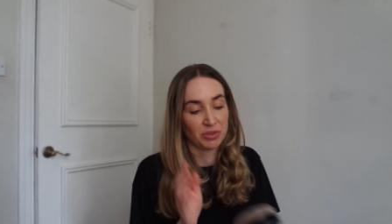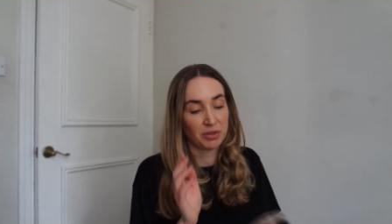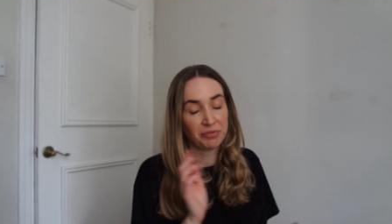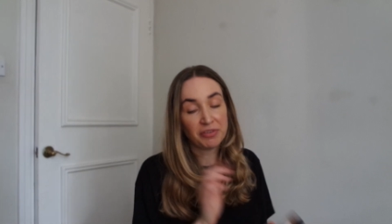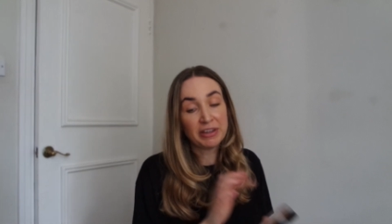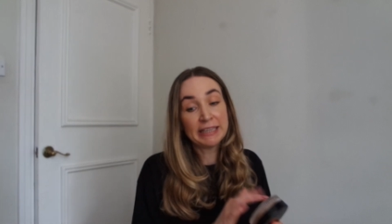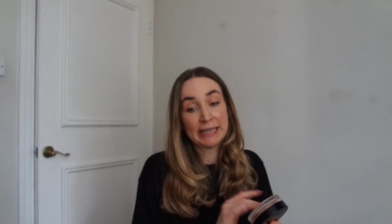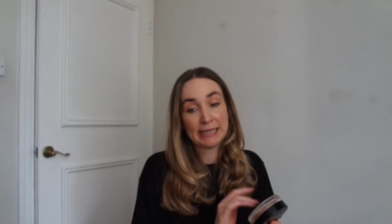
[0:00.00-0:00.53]
The
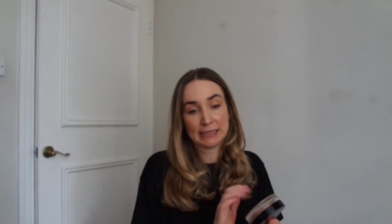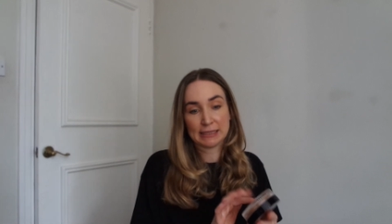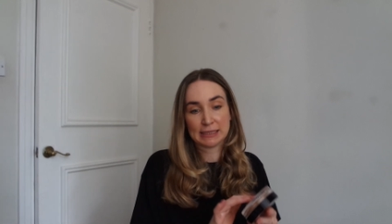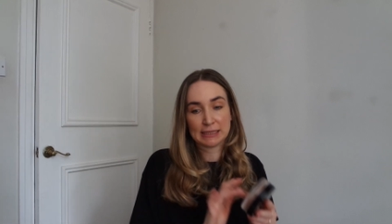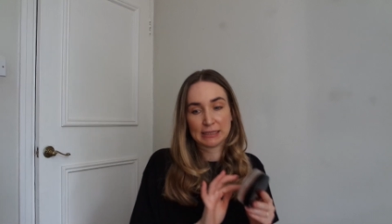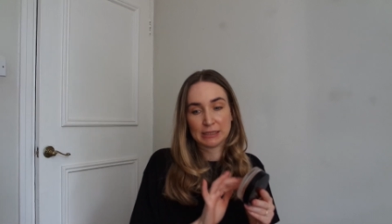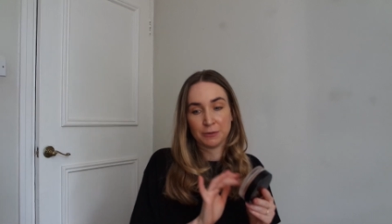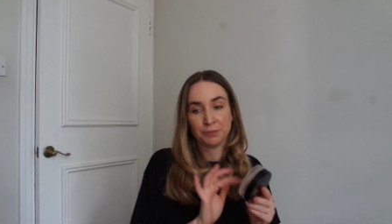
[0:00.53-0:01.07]
thing
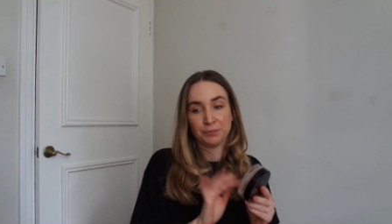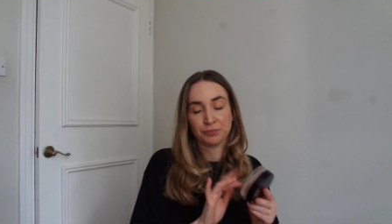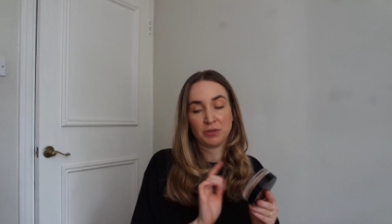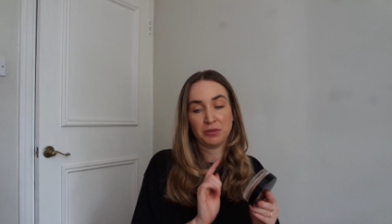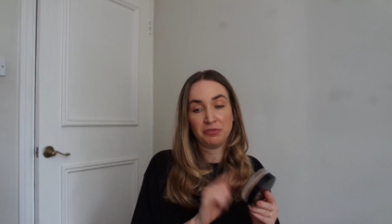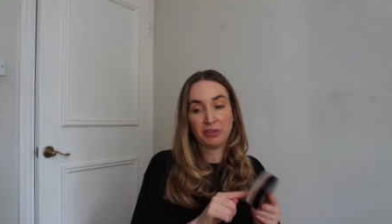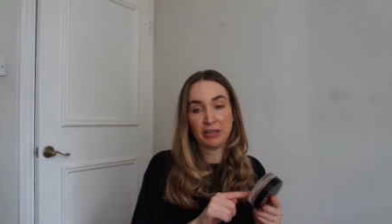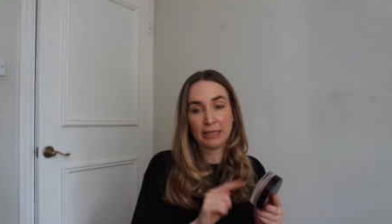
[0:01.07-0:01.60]

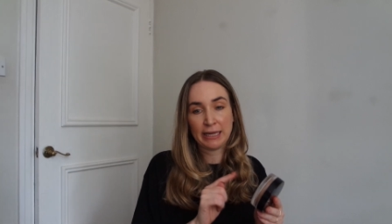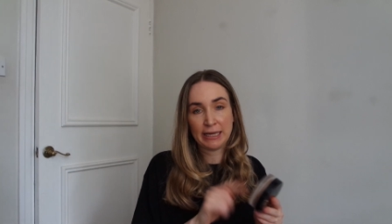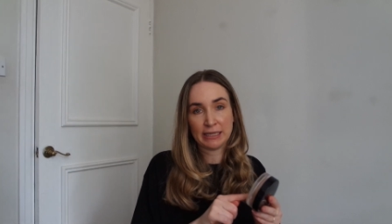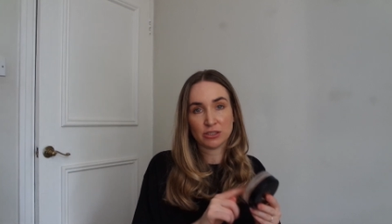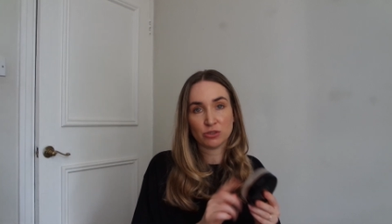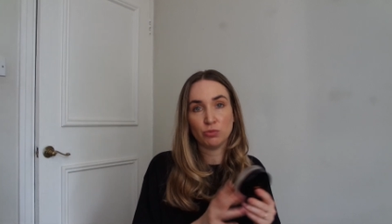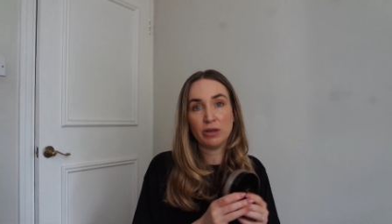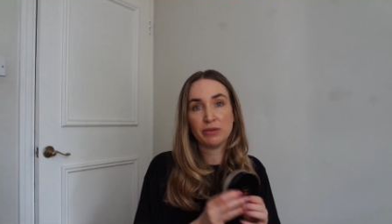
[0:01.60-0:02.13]

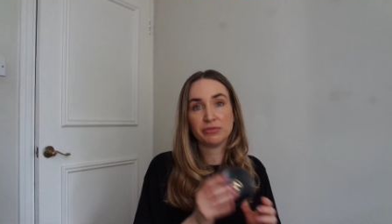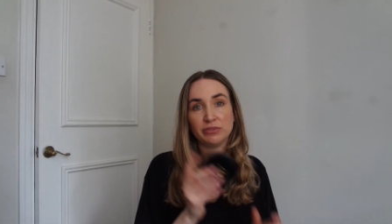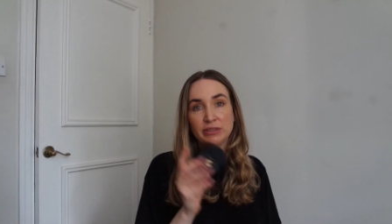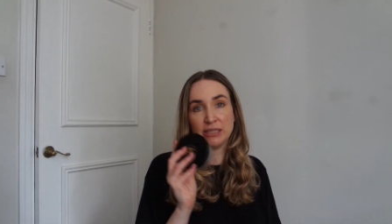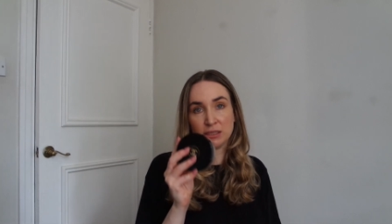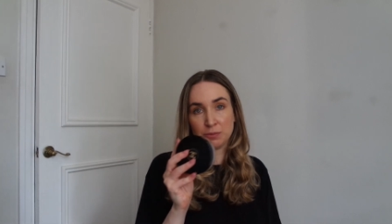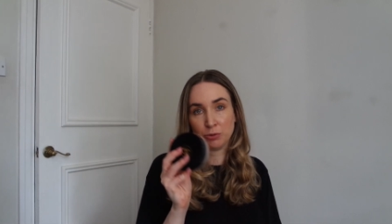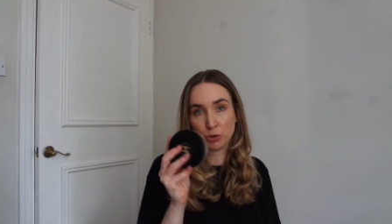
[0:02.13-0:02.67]
is with
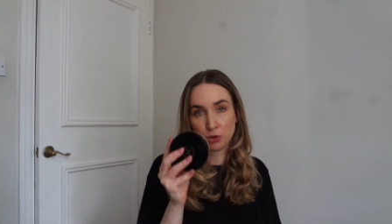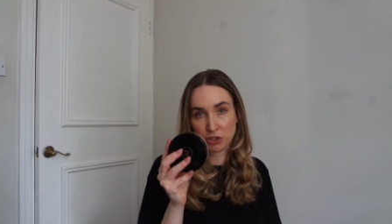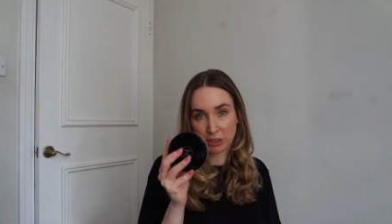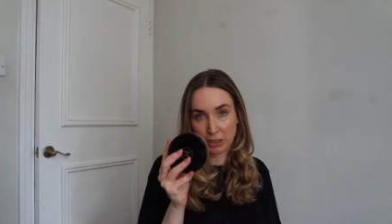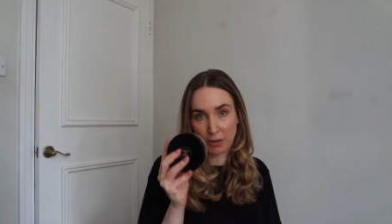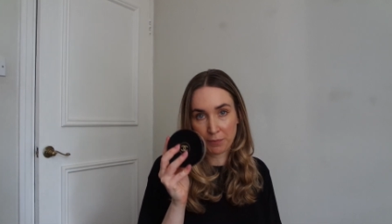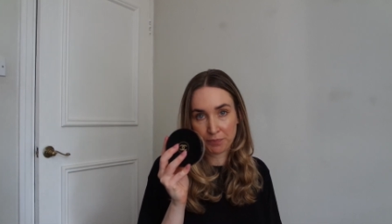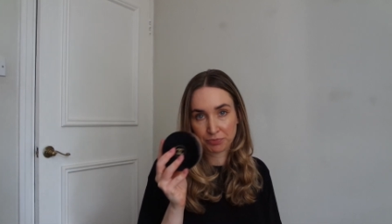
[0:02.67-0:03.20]
this
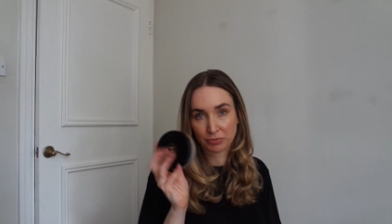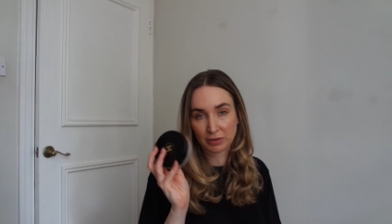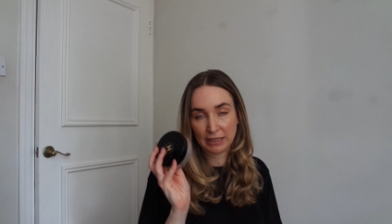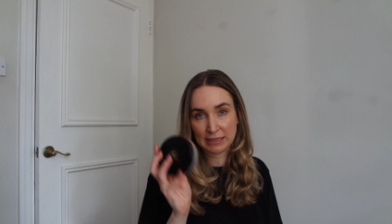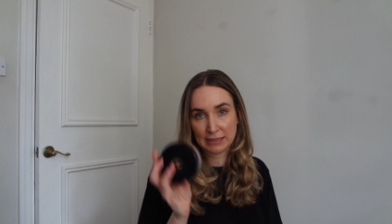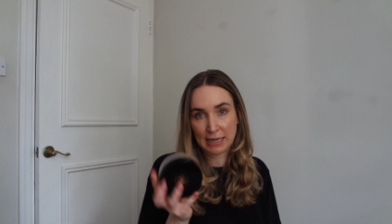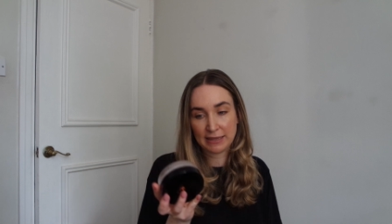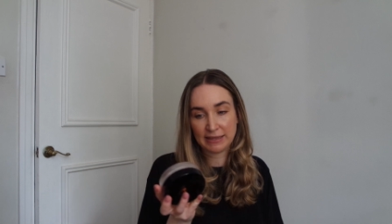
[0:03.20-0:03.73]
bronzer
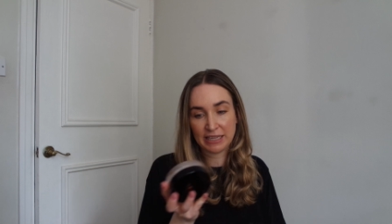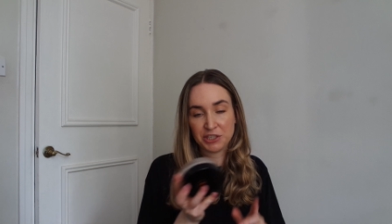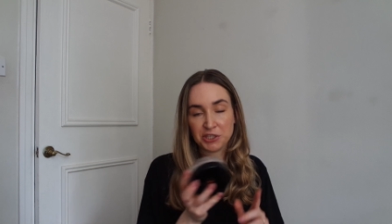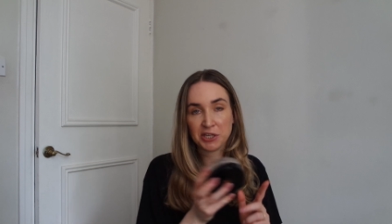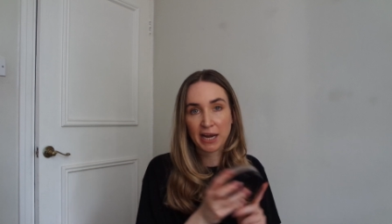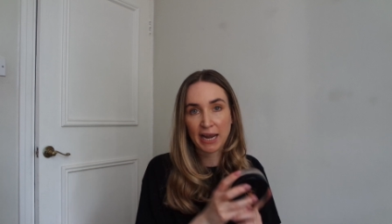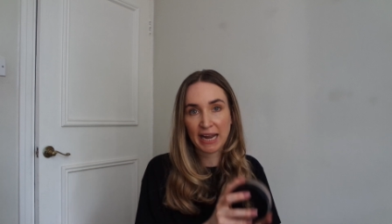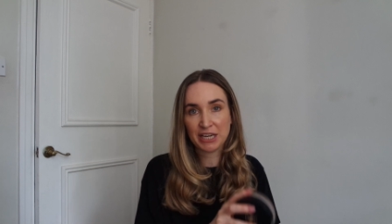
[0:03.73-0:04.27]
is that they
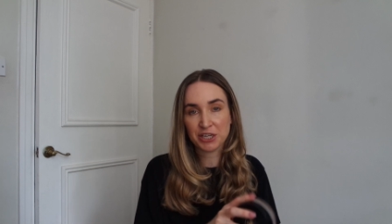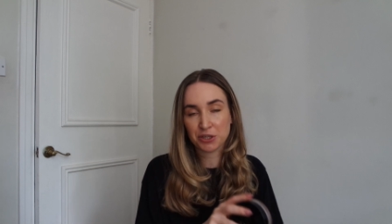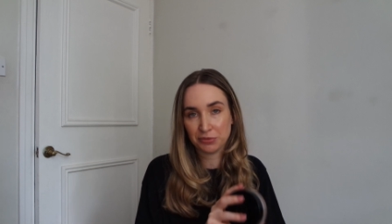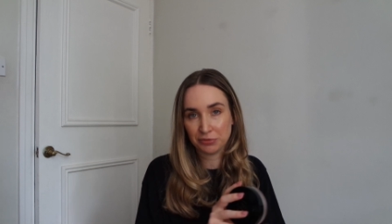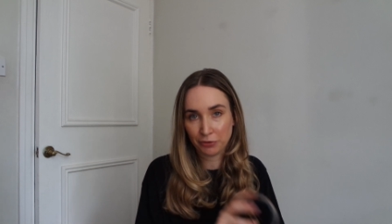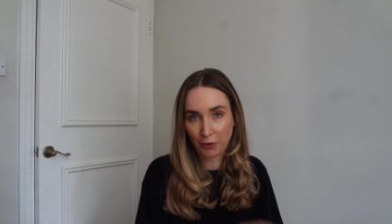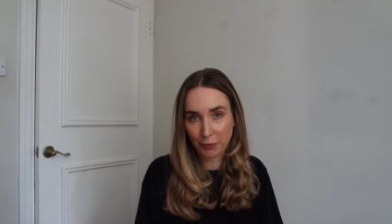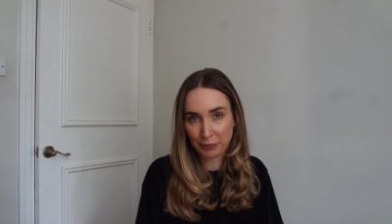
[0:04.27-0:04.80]
changed
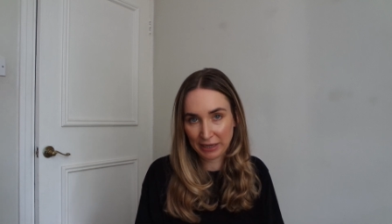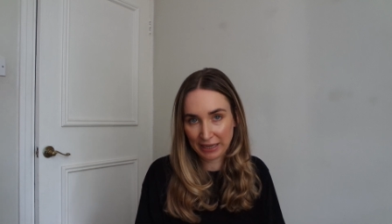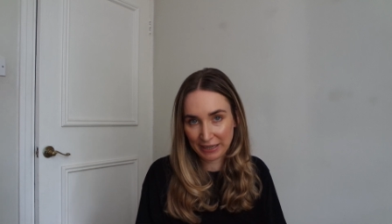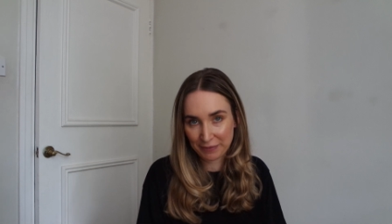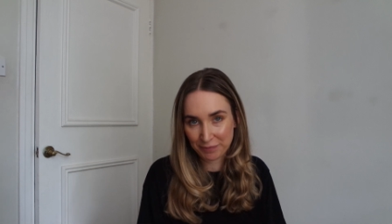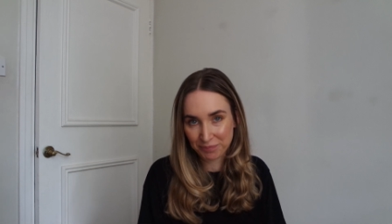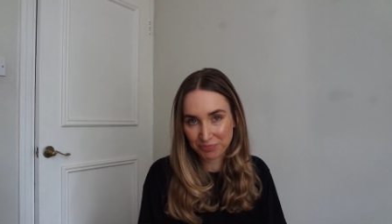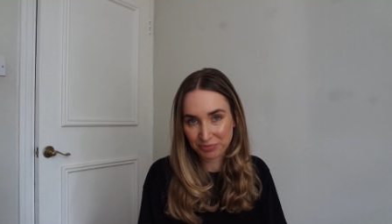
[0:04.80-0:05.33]
the
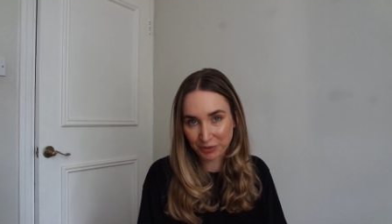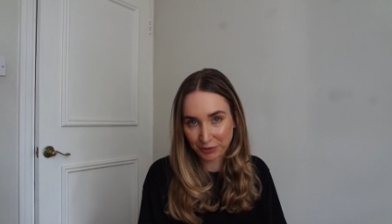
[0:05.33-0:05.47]
formula,